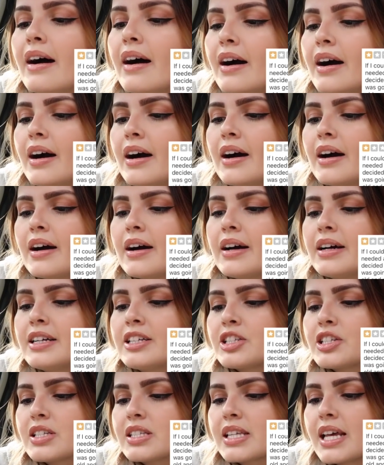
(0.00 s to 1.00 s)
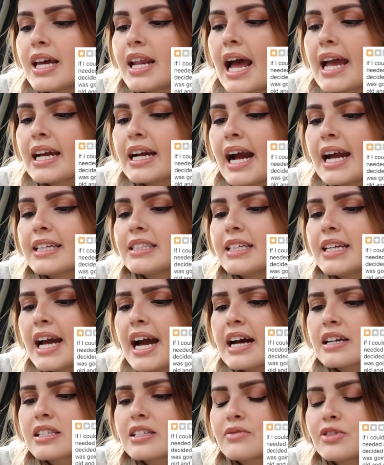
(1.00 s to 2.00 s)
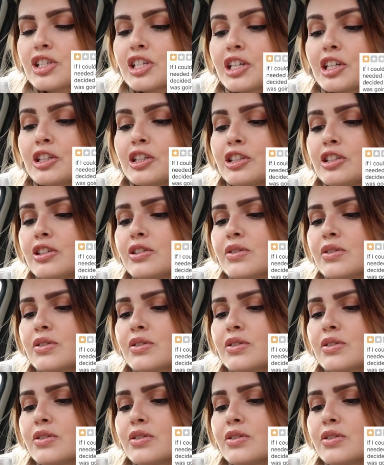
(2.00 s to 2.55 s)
Uh, she said, I kindly asked if she could